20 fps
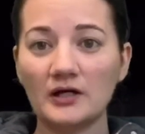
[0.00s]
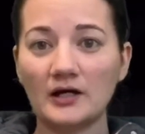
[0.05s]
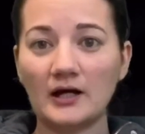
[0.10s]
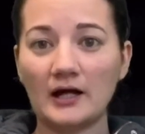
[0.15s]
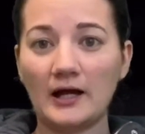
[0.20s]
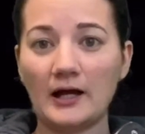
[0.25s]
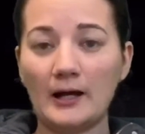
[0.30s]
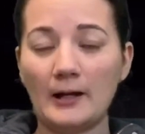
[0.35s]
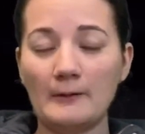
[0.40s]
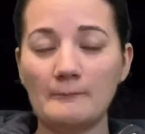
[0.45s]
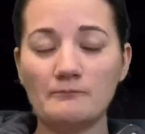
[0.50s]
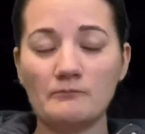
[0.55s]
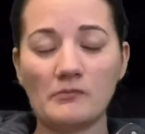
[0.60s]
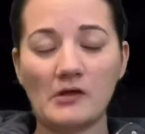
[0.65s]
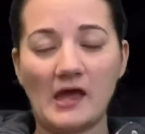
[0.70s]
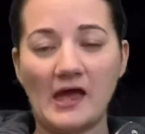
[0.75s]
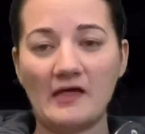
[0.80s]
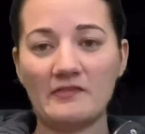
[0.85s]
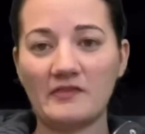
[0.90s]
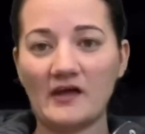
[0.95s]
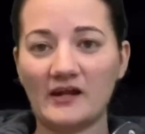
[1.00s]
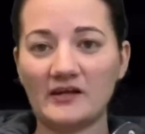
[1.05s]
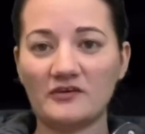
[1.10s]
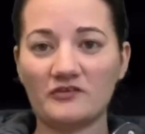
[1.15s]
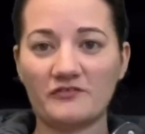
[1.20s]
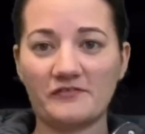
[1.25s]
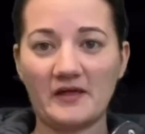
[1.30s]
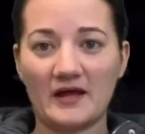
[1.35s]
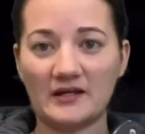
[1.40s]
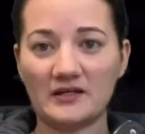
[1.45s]
And that
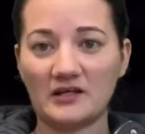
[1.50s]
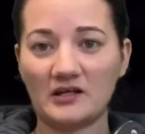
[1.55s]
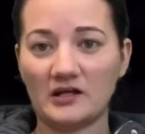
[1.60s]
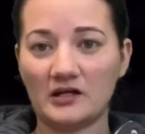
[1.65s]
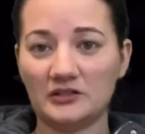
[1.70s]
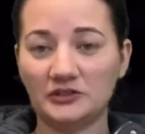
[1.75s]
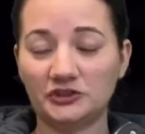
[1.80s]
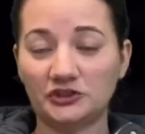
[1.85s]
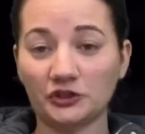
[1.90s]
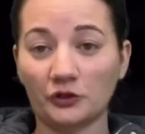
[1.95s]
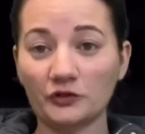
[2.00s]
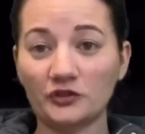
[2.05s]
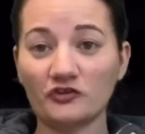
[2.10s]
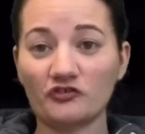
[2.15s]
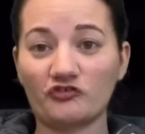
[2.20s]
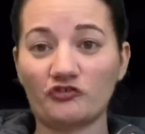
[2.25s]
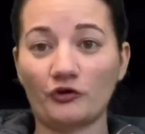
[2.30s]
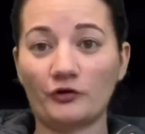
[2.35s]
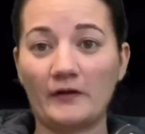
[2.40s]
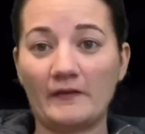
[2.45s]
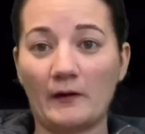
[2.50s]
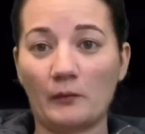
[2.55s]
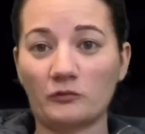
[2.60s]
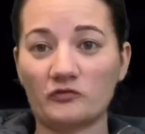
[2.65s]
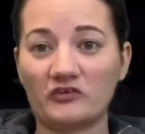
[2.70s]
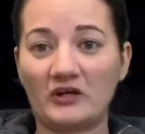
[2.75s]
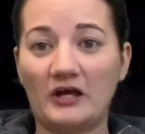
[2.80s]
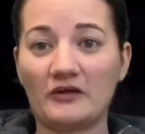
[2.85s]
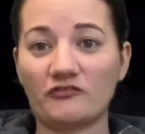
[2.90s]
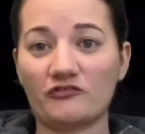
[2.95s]
is that Joker soda that
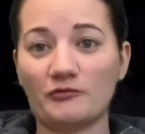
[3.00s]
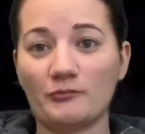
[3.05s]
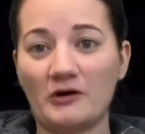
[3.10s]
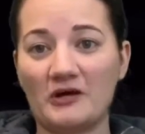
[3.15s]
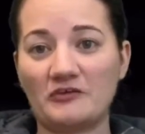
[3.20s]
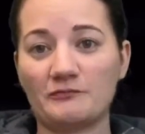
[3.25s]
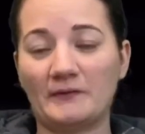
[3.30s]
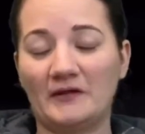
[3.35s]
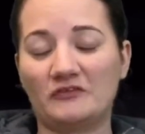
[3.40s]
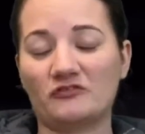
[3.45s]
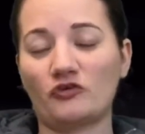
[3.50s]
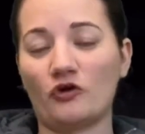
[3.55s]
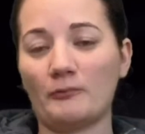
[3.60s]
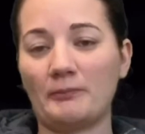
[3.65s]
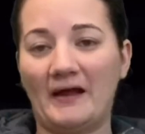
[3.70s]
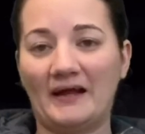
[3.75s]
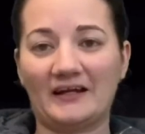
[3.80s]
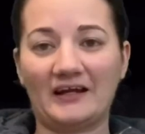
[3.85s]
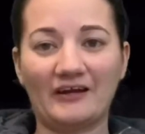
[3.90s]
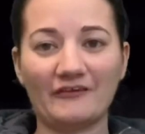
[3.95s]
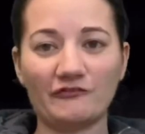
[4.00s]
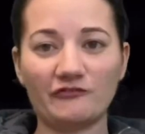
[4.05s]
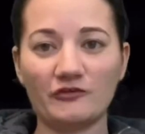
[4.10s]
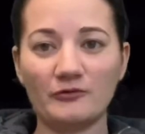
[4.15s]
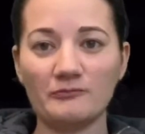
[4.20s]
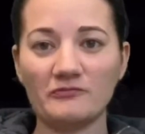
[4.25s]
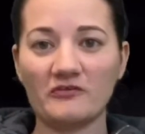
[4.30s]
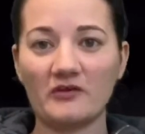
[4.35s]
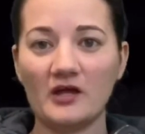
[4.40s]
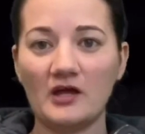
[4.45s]
was customized by Top Hat
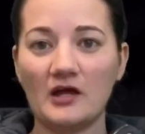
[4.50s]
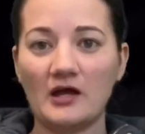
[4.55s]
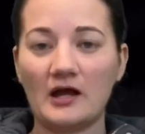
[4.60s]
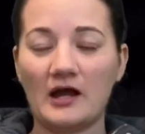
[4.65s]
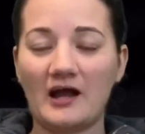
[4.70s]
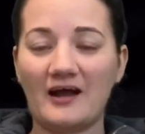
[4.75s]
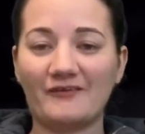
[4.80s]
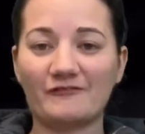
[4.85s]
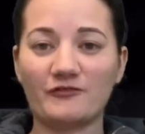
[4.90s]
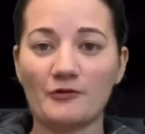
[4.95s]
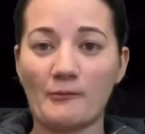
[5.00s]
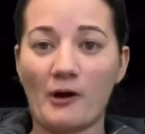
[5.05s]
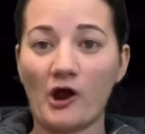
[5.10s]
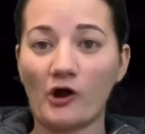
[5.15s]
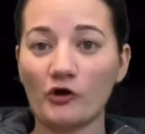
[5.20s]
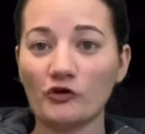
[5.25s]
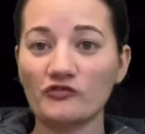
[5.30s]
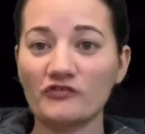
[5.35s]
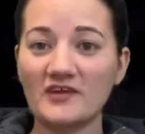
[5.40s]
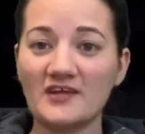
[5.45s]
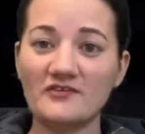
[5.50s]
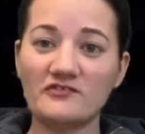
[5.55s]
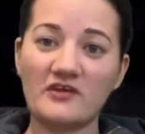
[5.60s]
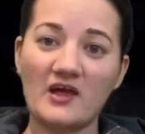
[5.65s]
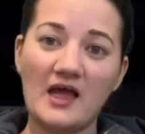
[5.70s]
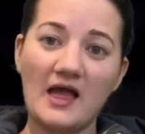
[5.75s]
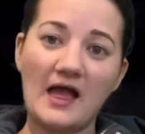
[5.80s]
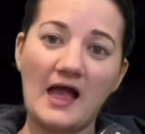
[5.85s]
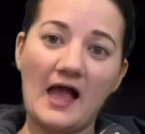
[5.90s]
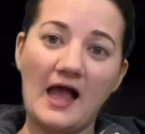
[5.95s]
Customs for my
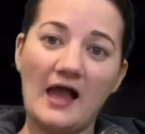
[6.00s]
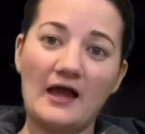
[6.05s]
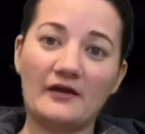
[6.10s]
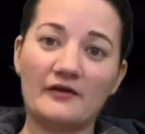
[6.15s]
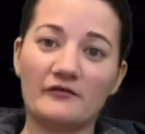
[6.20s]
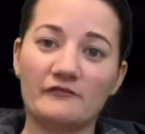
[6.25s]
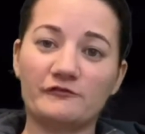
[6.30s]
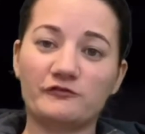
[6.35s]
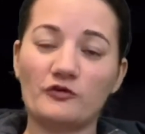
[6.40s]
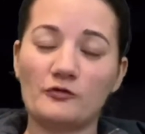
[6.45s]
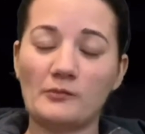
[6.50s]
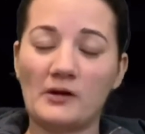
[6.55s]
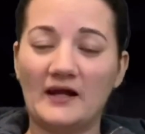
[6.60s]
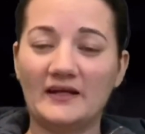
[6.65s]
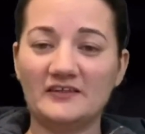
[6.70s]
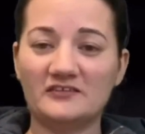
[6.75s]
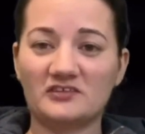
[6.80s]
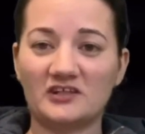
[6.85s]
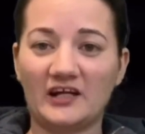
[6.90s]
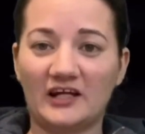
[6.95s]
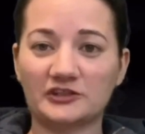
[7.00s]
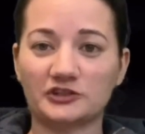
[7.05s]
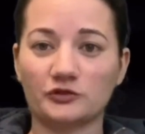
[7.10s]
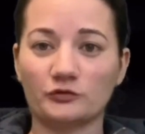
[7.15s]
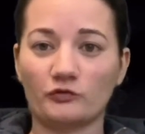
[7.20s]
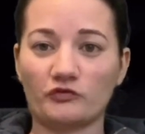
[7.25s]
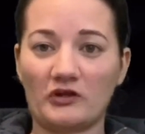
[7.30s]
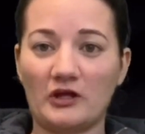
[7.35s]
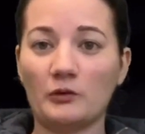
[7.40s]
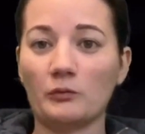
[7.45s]
Aussies. And for my
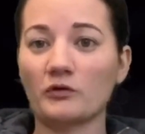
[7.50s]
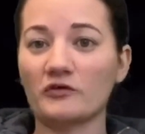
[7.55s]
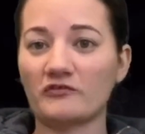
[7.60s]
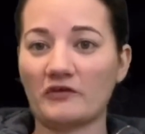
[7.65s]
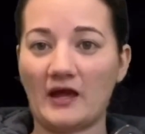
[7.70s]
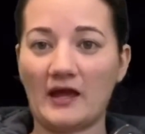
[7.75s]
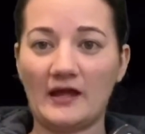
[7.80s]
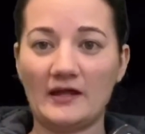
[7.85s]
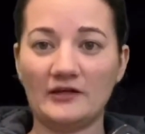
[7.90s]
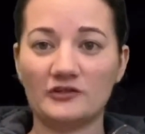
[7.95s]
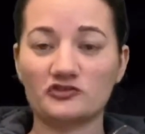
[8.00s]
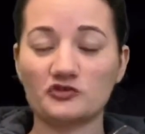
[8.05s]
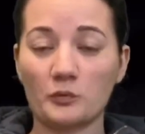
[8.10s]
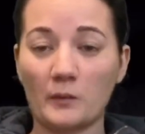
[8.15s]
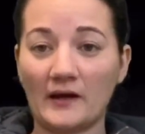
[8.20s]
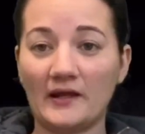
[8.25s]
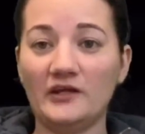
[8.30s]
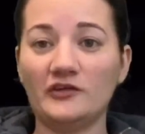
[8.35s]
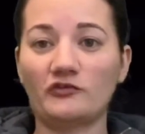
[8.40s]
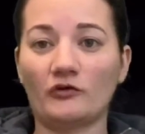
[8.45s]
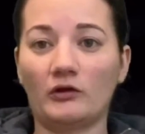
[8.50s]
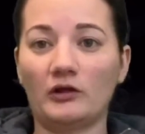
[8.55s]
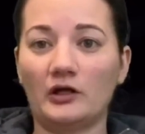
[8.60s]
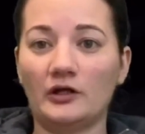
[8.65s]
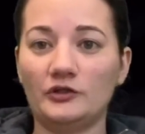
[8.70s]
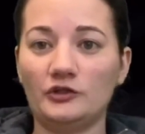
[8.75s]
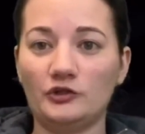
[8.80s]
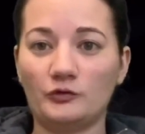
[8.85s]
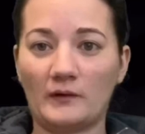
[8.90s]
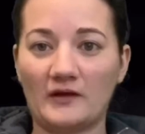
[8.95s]
internationals, it was a
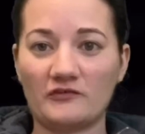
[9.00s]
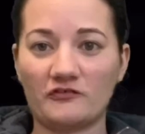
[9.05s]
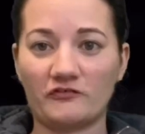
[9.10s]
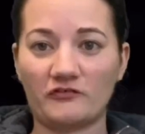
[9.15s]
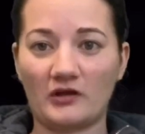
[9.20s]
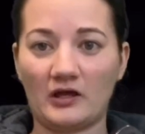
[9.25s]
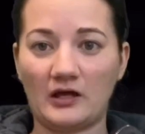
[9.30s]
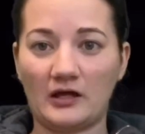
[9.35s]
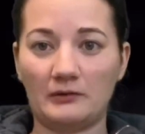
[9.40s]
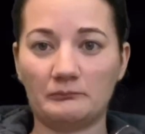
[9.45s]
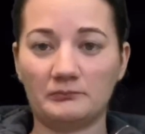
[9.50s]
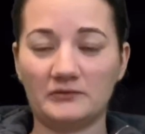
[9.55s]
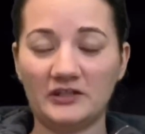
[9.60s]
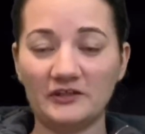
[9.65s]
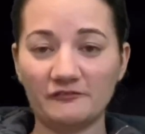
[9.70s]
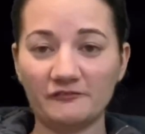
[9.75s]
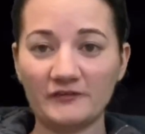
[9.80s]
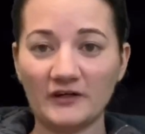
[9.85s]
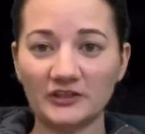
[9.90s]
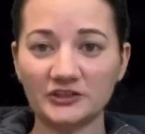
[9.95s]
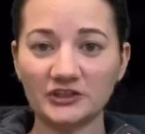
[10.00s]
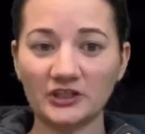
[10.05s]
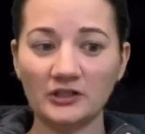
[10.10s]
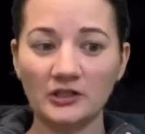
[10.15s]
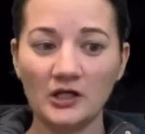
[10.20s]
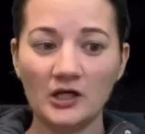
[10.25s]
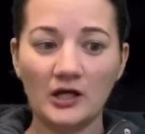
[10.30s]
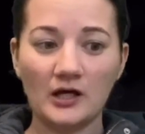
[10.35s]
$20 US gift voucher.